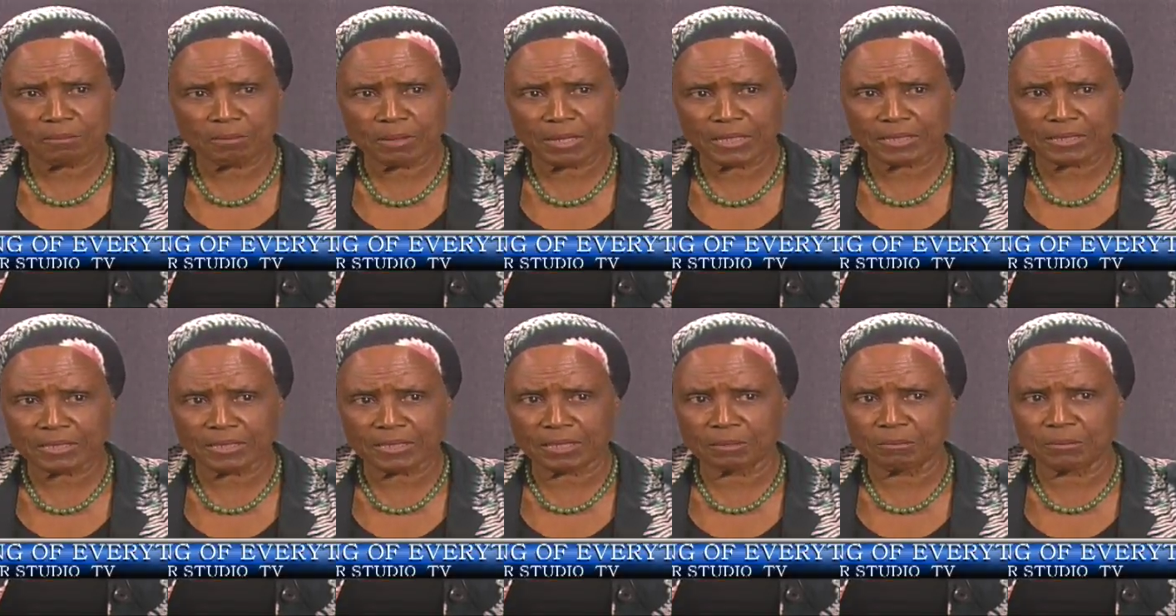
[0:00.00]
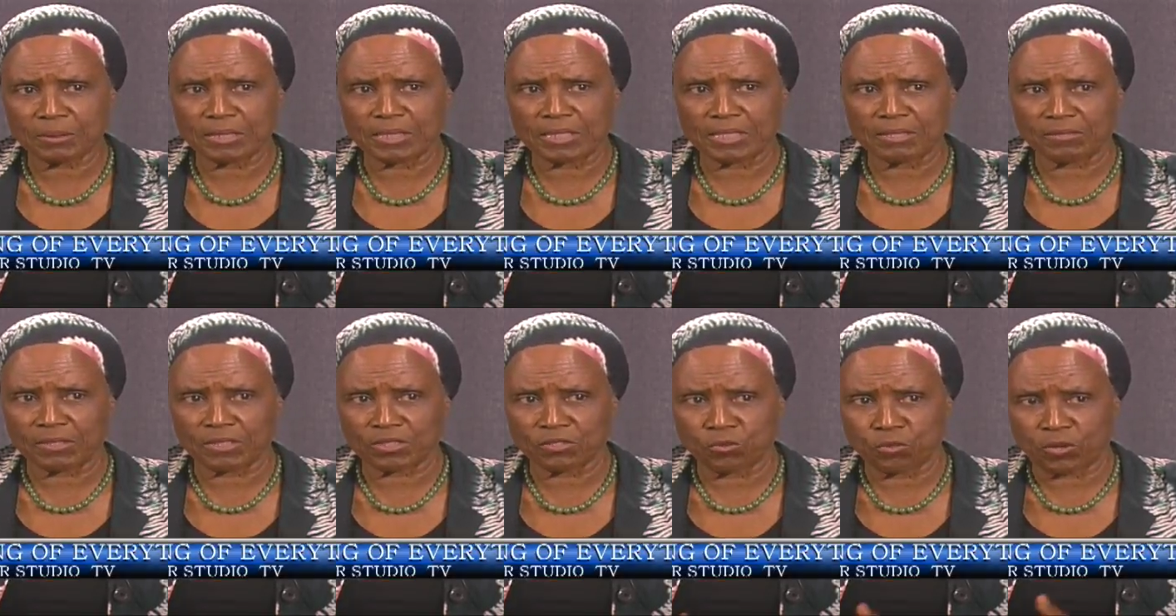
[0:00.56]
Martin, I
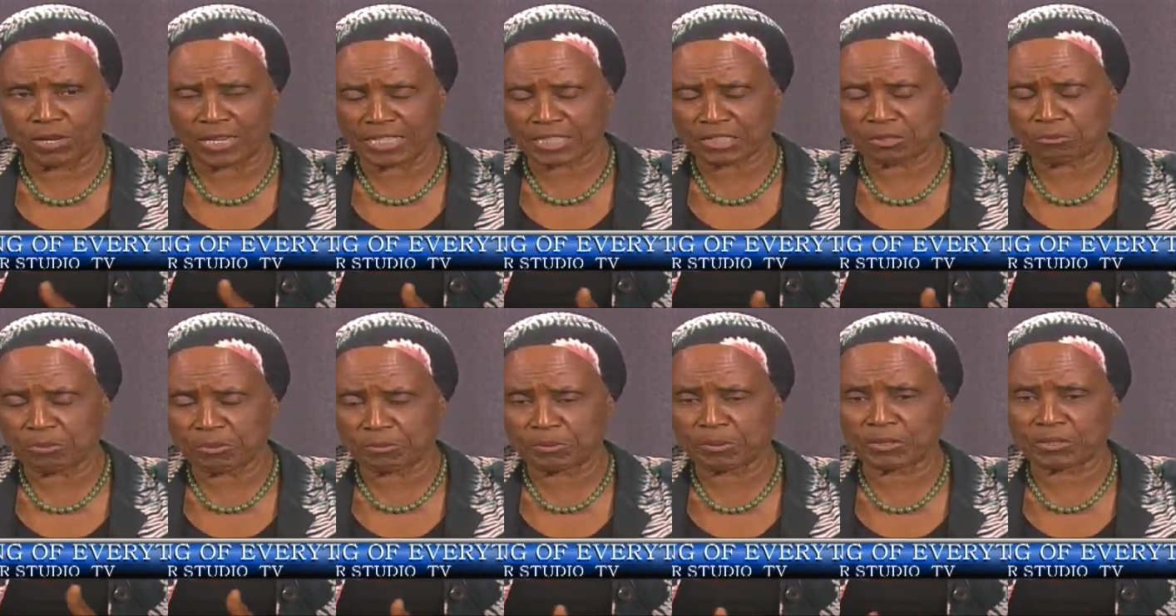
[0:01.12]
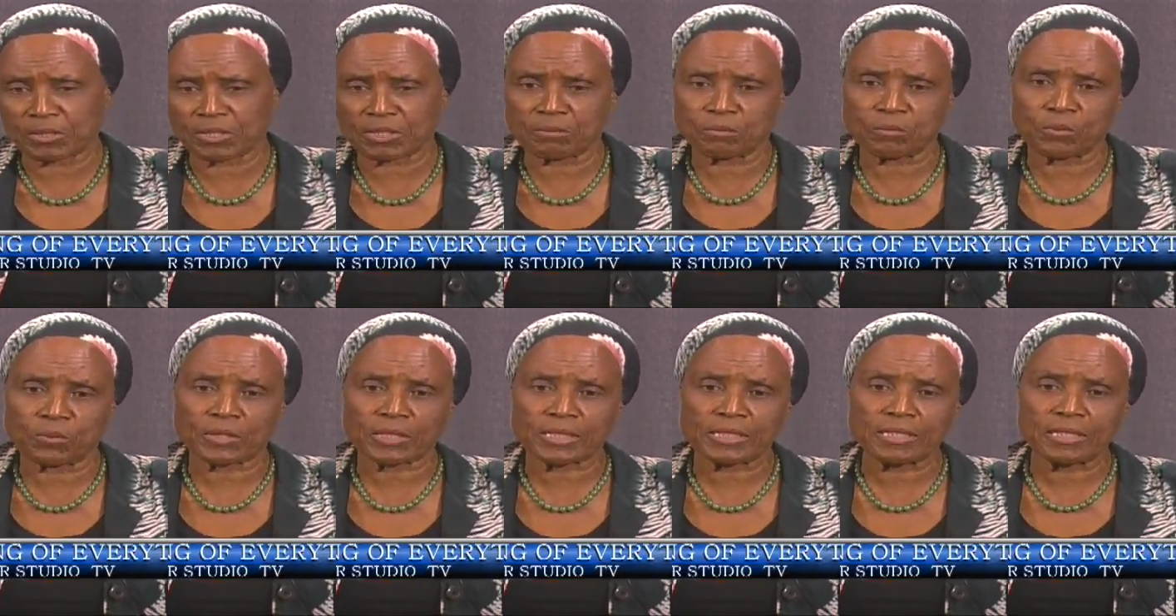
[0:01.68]
believe. You asked me because I'm
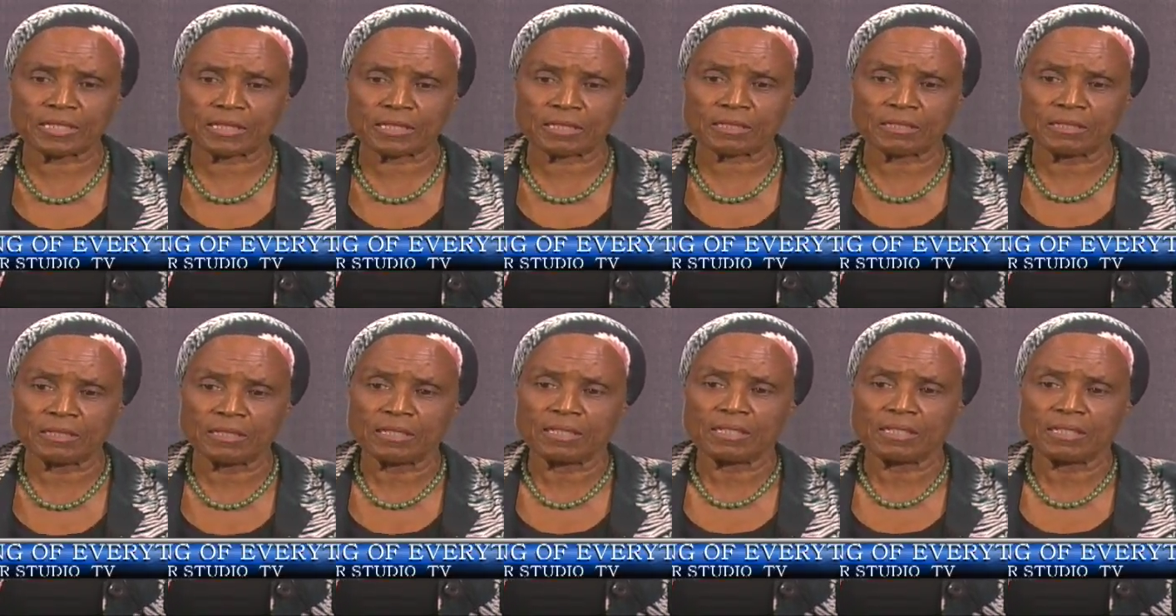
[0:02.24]
working here.